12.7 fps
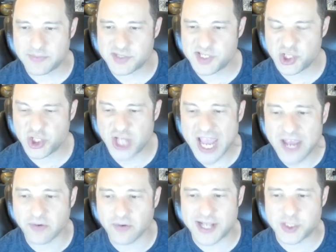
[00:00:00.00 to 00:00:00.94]

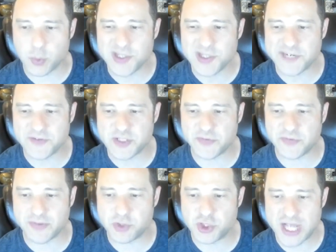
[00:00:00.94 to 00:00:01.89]
Shay writes, what's the difference
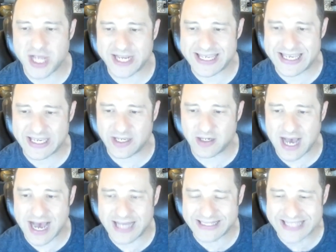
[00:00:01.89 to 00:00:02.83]
from check-in
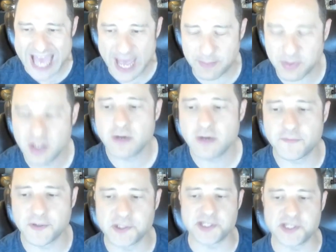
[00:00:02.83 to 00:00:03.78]
on the app
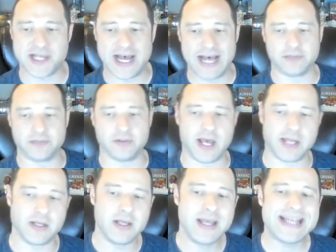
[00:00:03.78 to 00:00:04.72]
versus
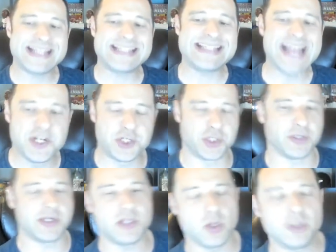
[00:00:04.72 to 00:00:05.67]
online?
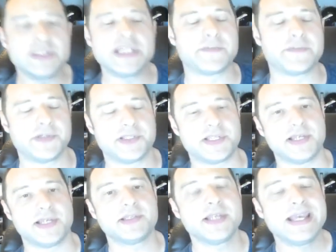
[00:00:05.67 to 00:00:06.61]
Essentially, the only difference
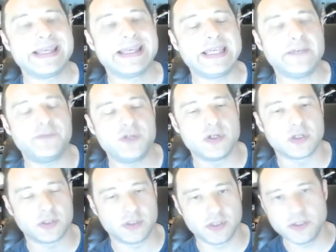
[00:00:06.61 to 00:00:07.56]
is if you're
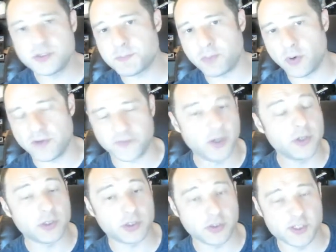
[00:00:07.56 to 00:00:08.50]
going
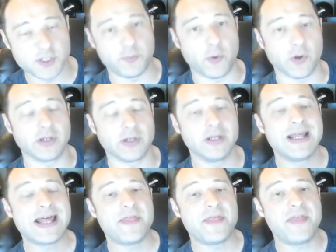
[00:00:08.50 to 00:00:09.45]
to a cruise port
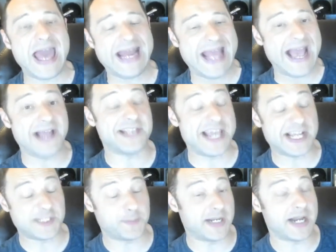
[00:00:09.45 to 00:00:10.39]
that has
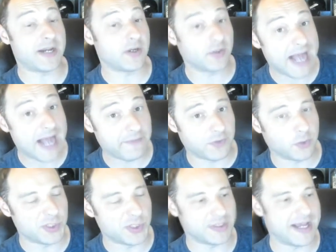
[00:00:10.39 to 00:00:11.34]
expedited
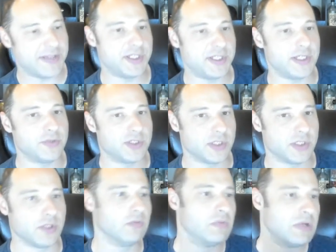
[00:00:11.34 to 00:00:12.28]
arrival, which allows you
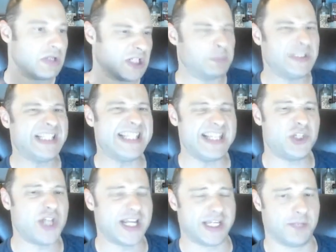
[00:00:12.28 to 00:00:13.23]
to complete the
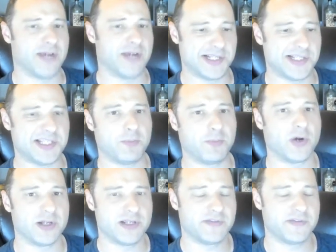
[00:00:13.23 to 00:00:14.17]
check-in process at the
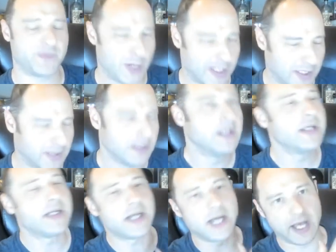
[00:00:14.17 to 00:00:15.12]
port quicker,
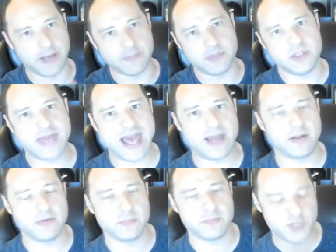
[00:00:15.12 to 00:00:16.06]

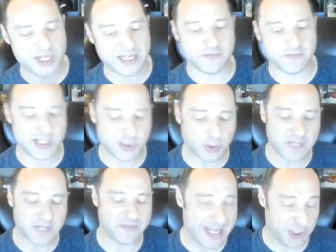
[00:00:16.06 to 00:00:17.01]
that check-in,
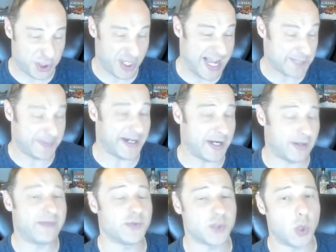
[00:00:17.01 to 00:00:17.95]
that expedited
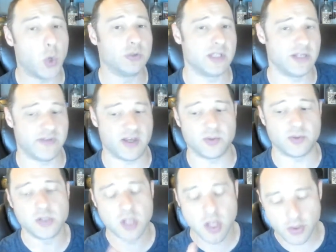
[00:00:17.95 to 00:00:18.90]
arrival is only
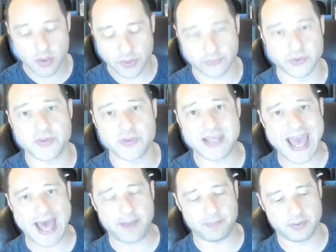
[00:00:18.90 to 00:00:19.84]
available through the
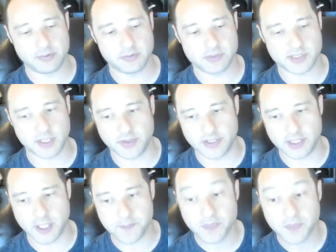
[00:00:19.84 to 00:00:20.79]
app. So there
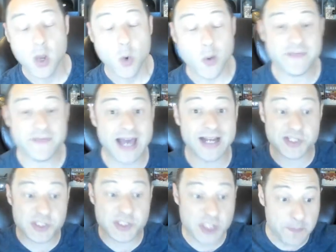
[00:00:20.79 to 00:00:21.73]
you go. We've got
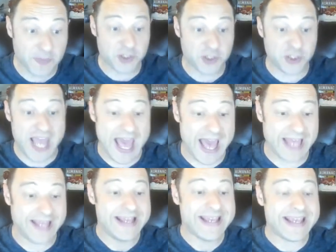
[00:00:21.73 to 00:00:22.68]
a super chat.